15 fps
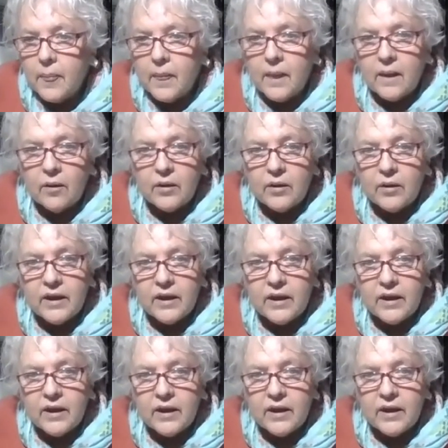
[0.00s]
okay,
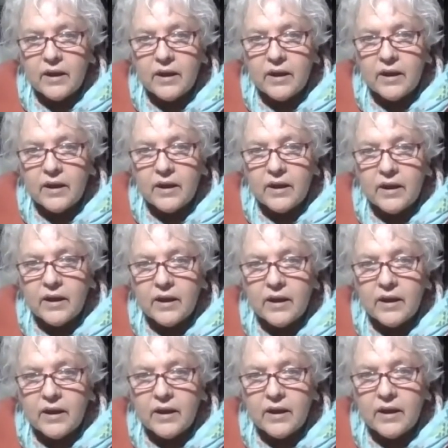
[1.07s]
yeah,
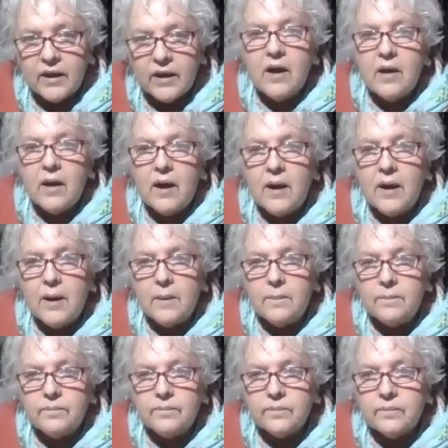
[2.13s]
if you scroll down,
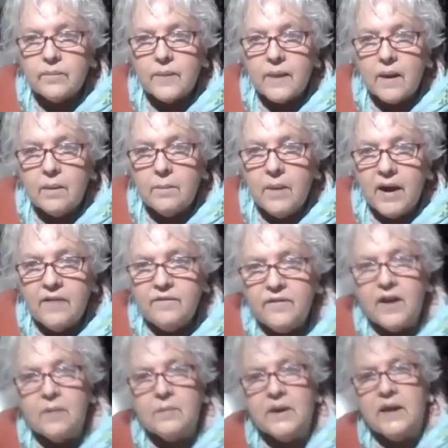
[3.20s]
my
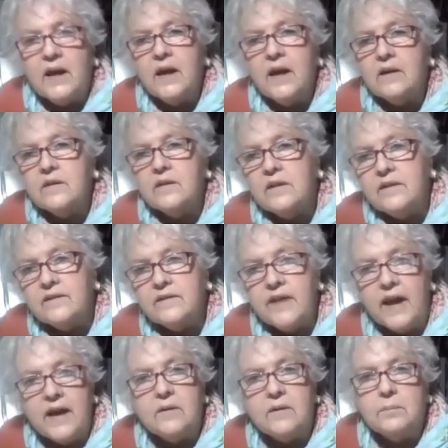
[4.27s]
family had these
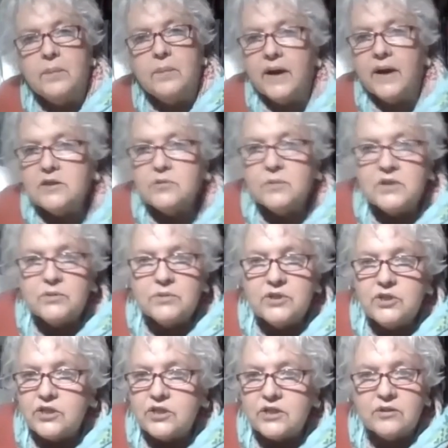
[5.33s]
tandem bikes, which was
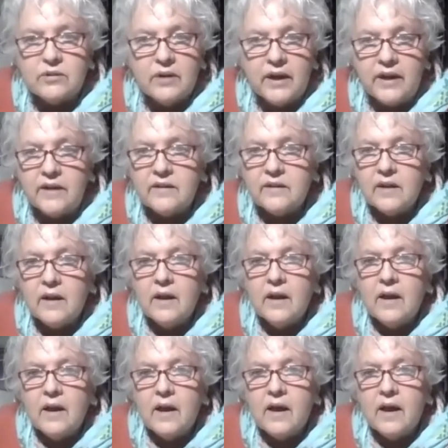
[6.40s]
just great.
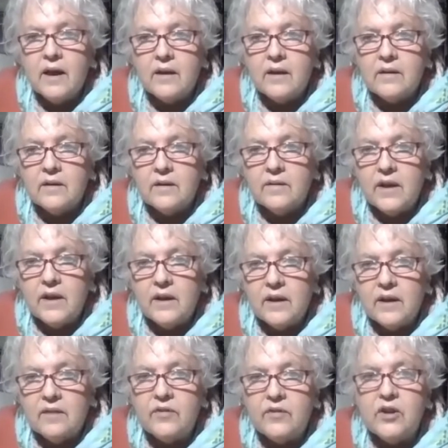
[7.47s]
And they
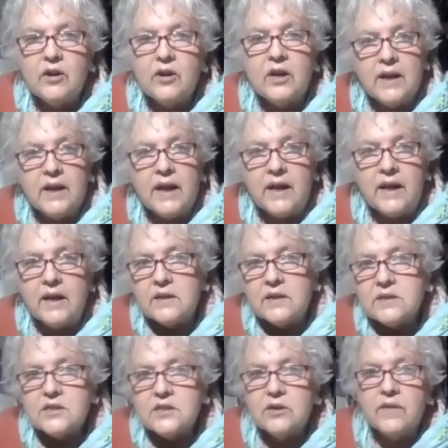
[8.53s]
lived near a lake,
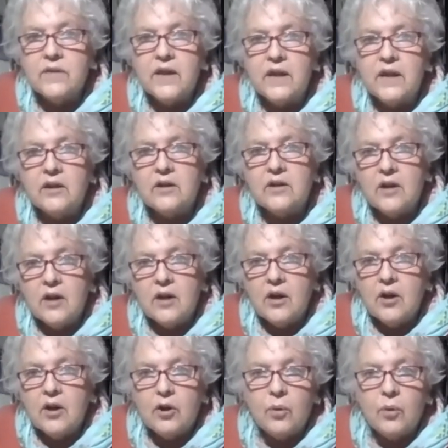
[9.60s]
so they could
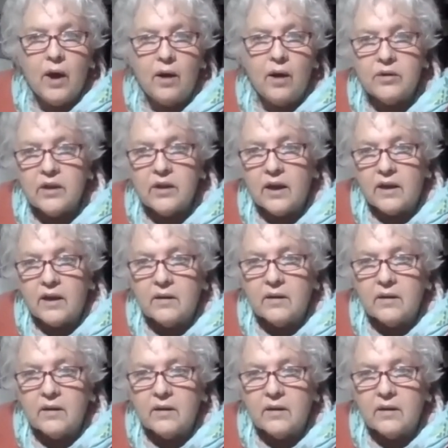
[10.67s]
go out and